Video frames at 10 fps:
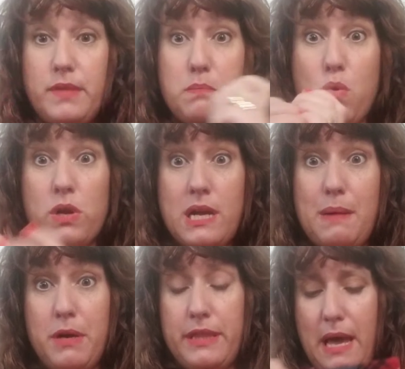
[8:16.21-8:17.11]
More to
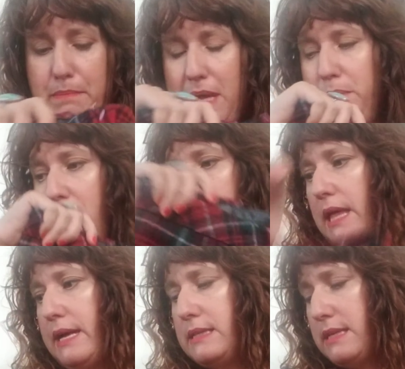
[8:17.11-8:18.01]
come on that baby. I
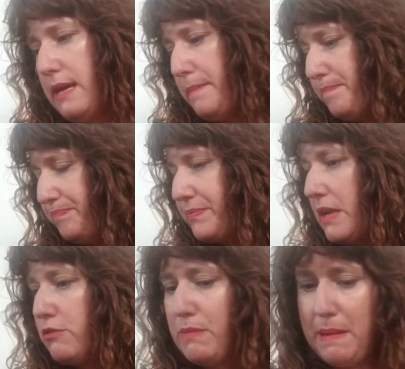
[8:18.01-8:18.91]
liked it.
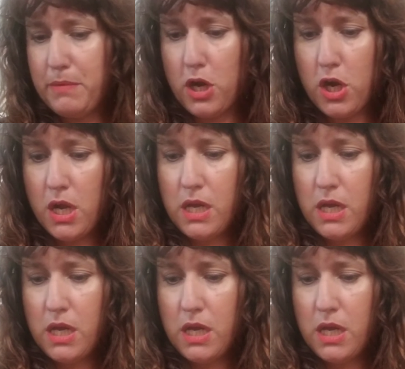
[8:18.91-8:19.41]
Remember,